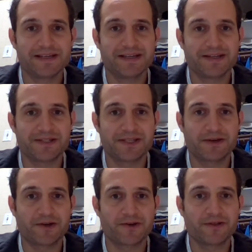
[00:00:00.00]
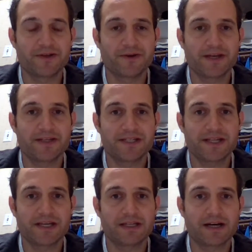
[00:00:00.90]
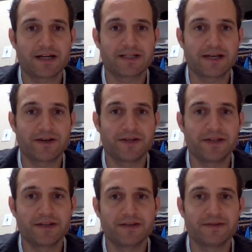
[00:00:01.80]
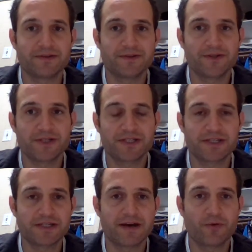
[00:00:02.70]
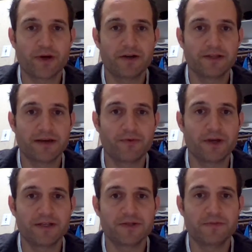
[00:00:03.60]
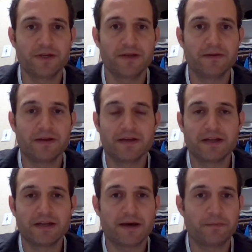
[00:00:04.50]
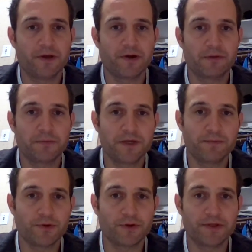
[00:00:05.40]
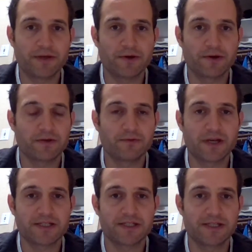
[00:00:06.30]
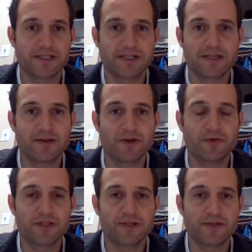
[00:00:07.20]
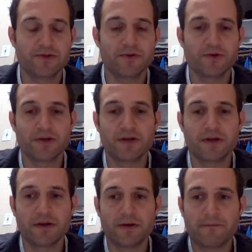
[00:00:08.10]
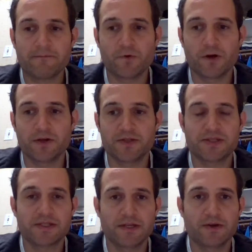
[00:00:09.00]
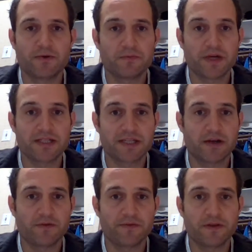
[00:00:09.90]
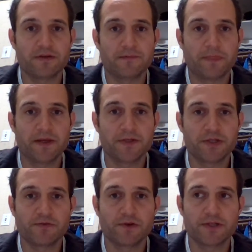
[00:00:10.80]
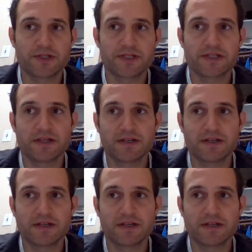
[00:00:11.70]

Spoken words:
because they're, had to stay on lockdown, and they're just not wired that way to not be around people, and they're restless and didn't know what to do. Whereas, myself and introverts,